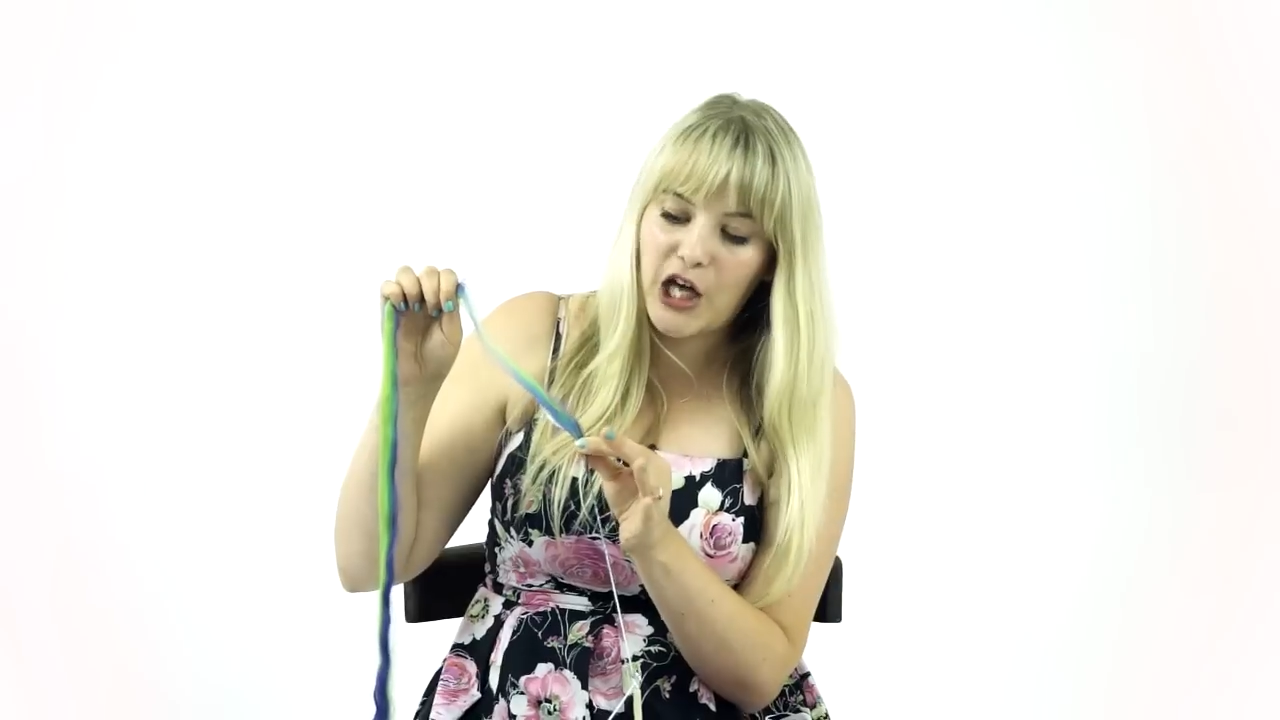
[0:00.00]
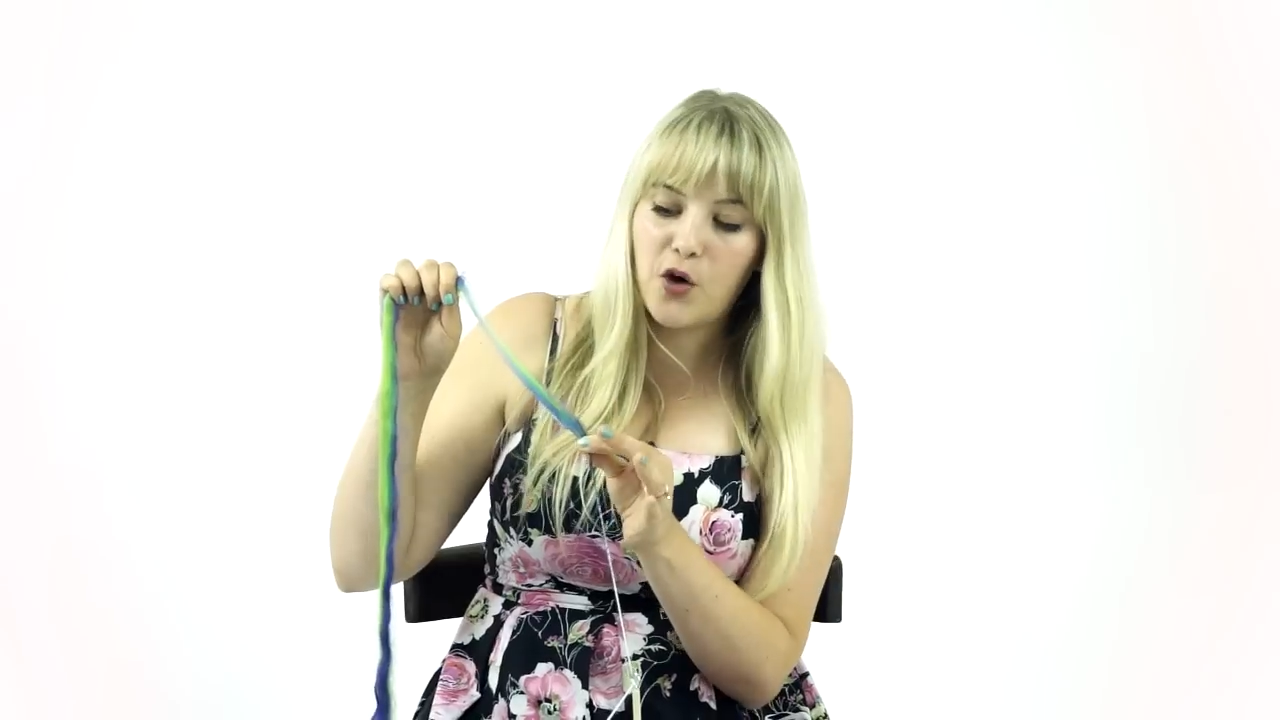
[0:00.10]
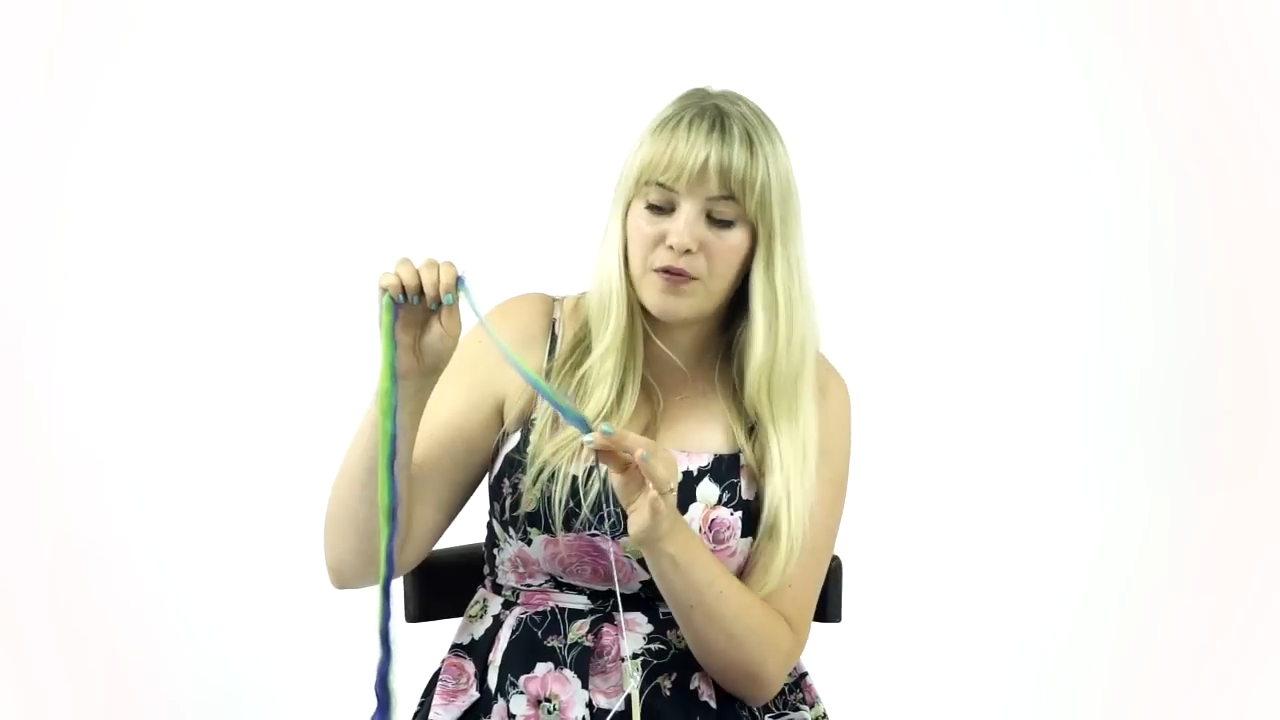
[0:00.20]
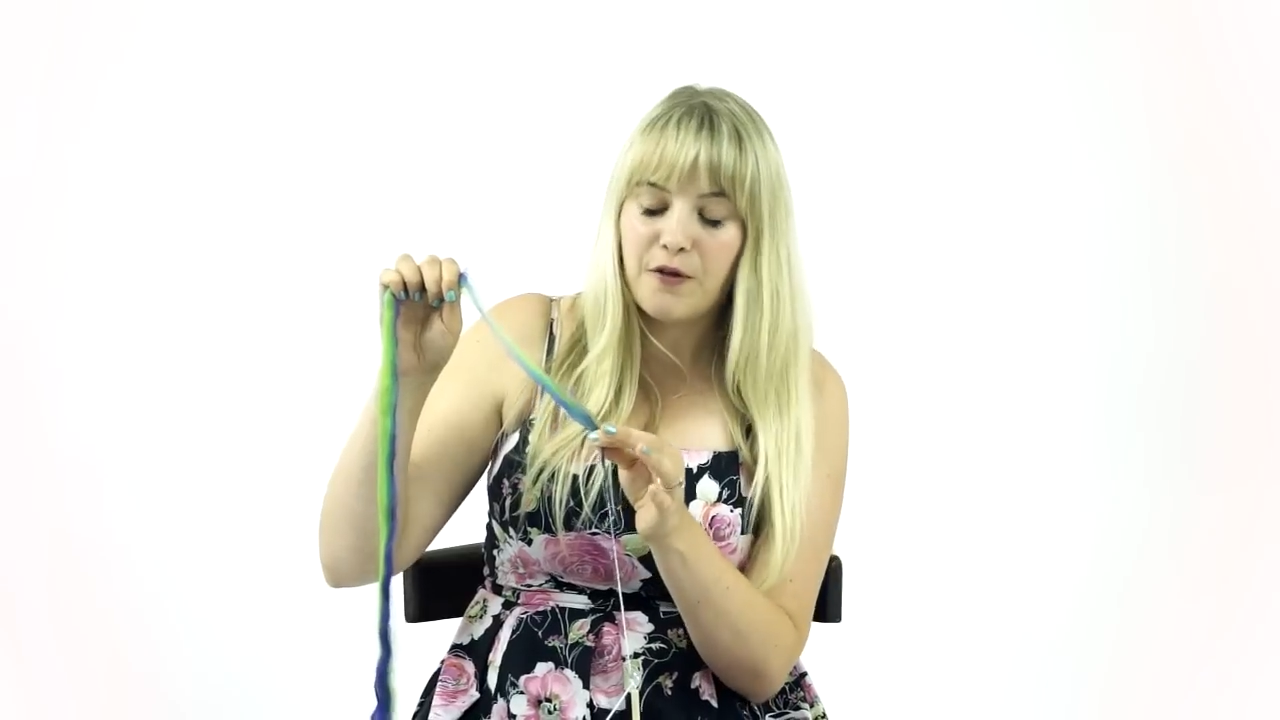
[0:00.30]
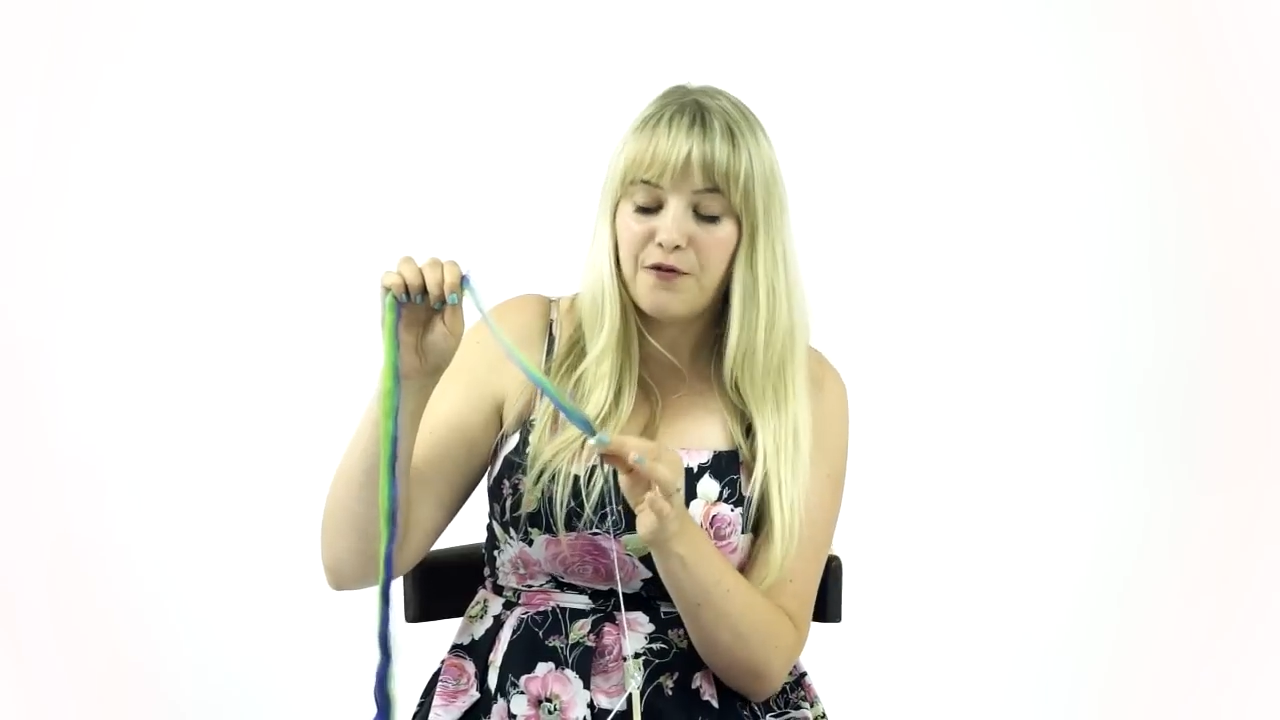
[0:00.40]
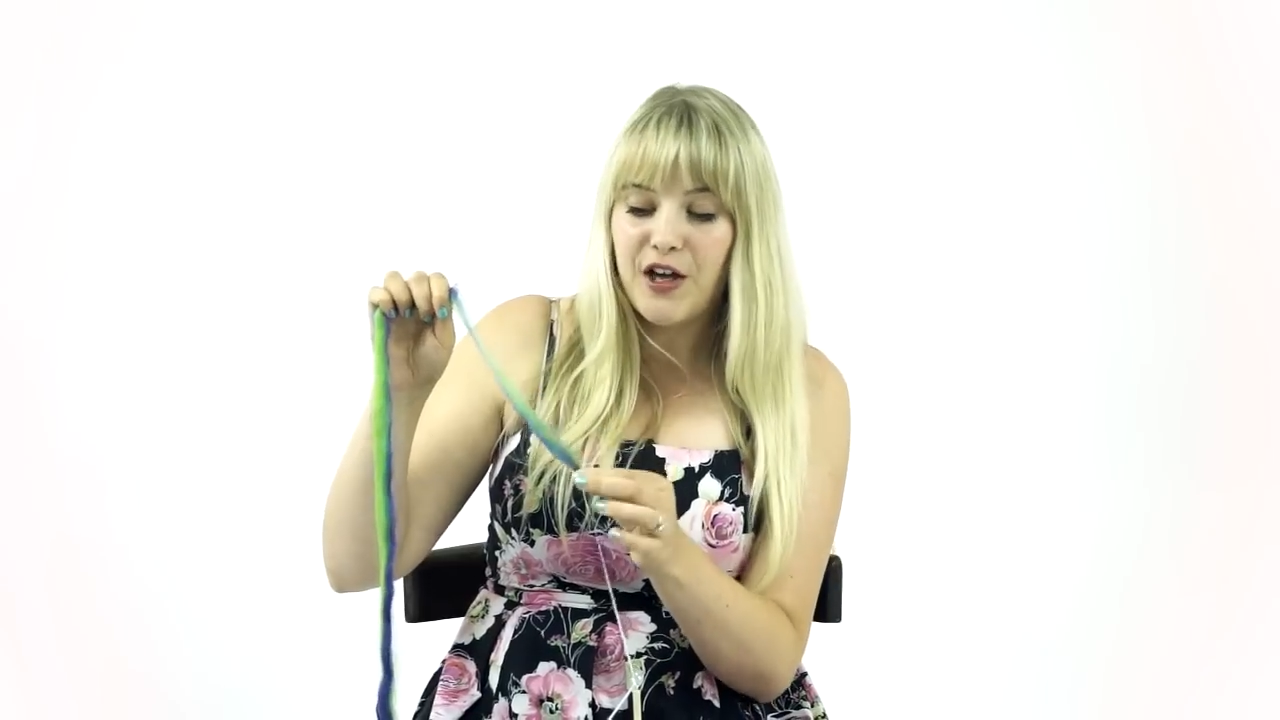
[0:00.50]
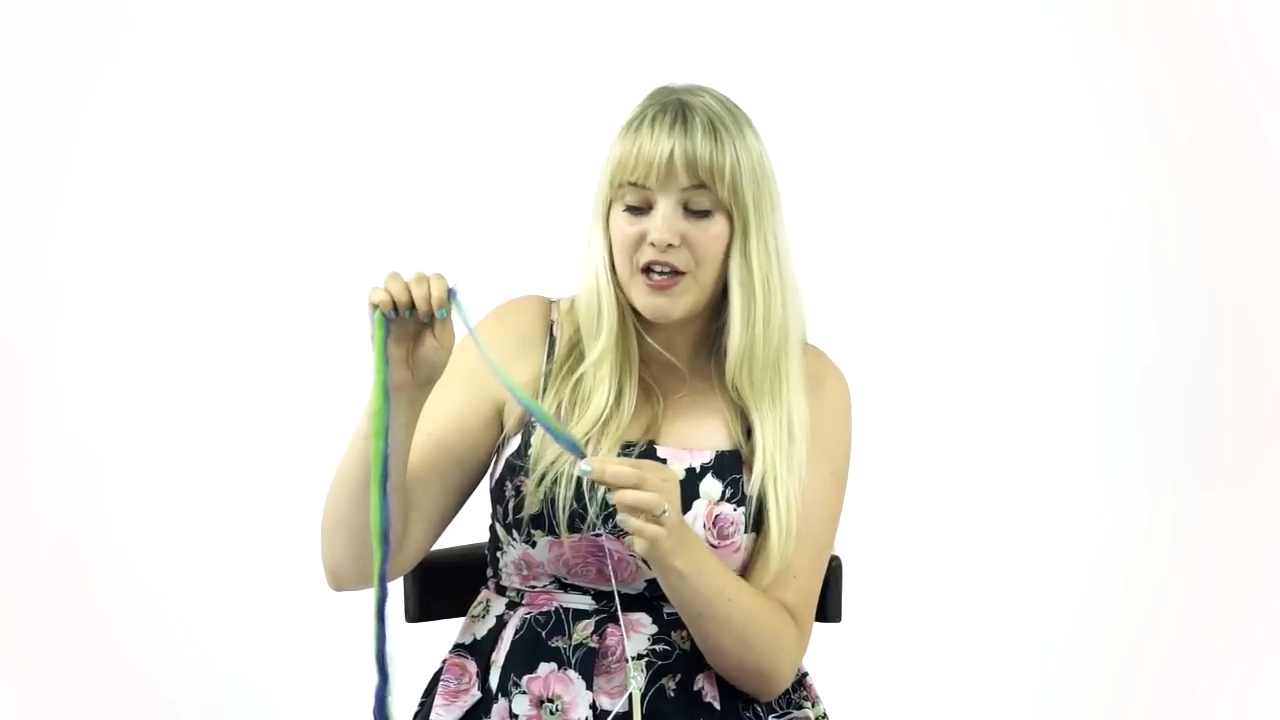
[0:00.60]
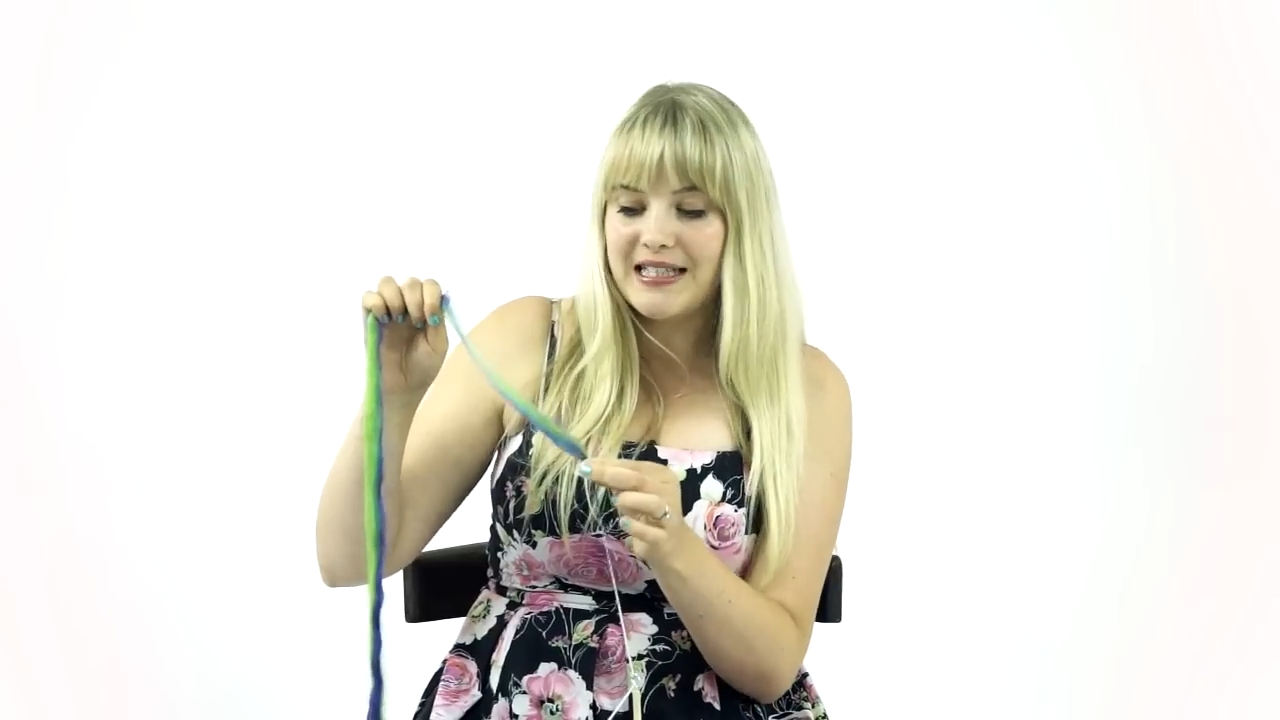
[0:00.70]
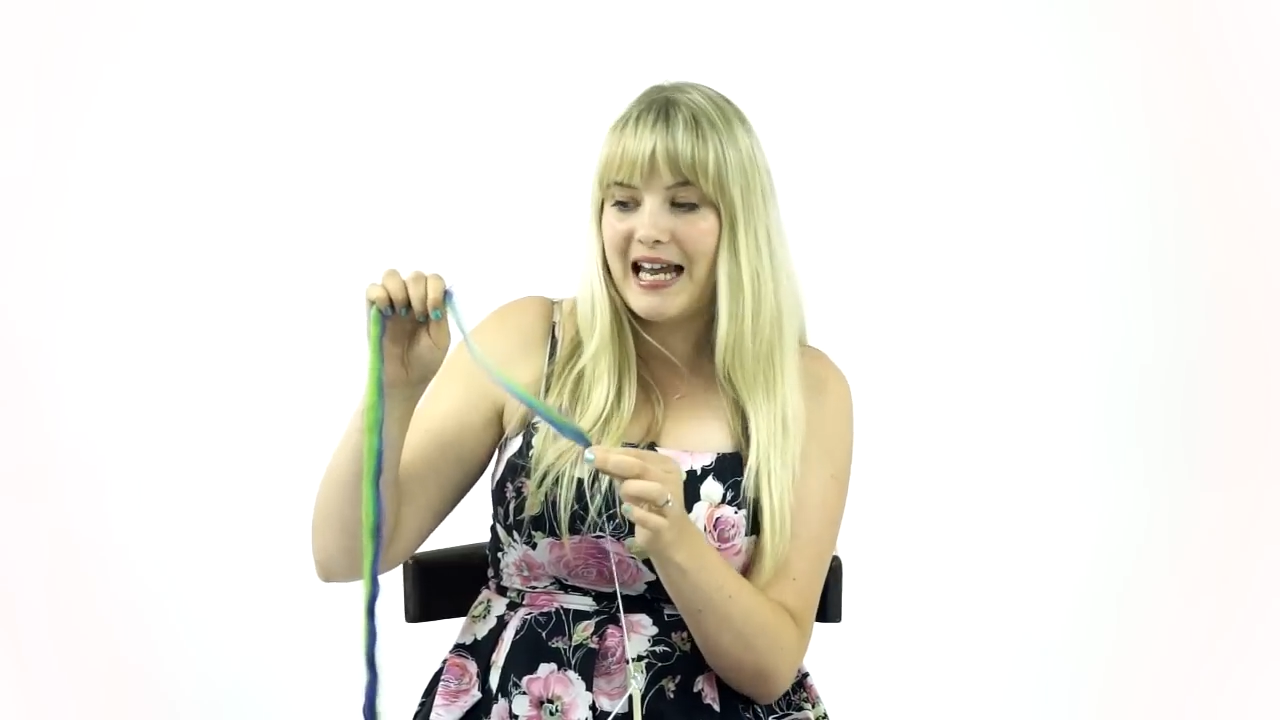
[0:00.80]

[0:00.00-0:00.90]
go of your first